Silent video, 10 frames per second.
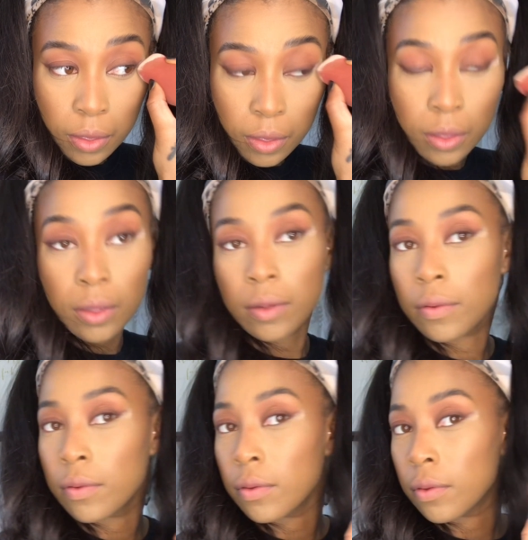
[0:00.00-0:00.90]

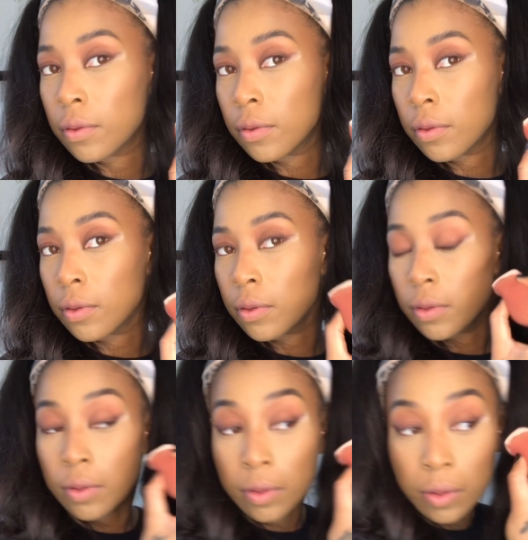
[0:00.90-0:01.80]

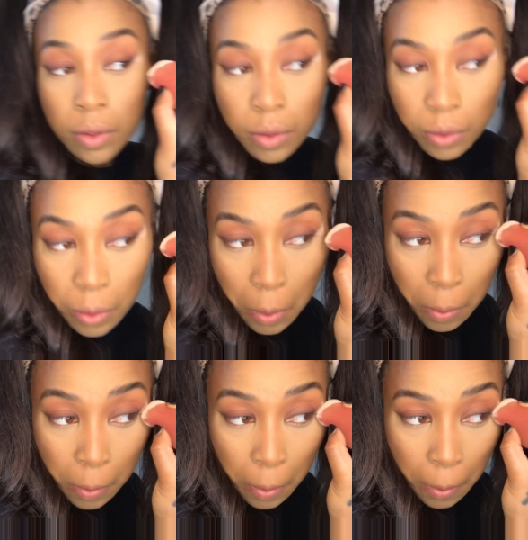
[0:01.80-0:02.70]

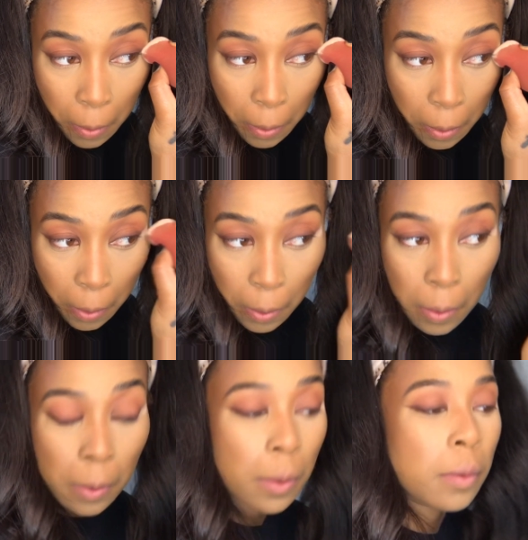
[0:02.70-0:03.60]

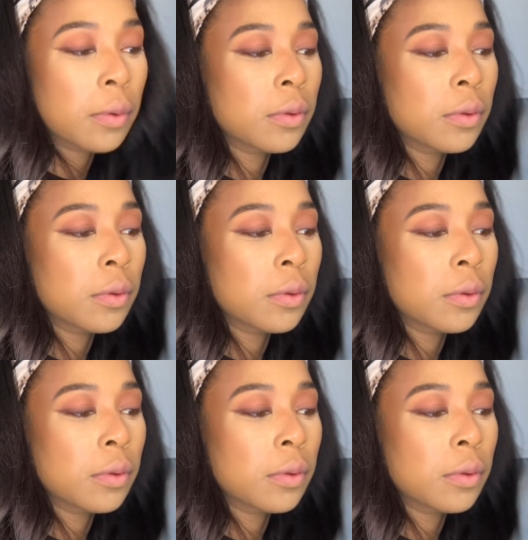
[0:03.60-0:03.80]
Nothing is said.